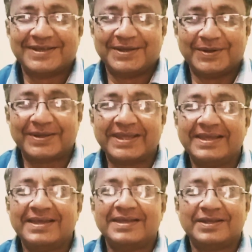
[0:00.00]
Okay,
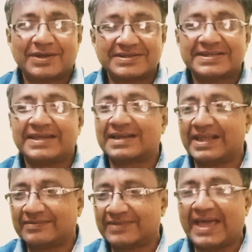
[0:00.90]
you can say it
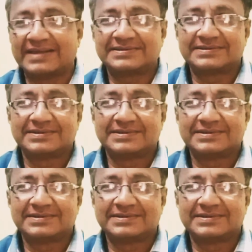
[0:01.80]
like that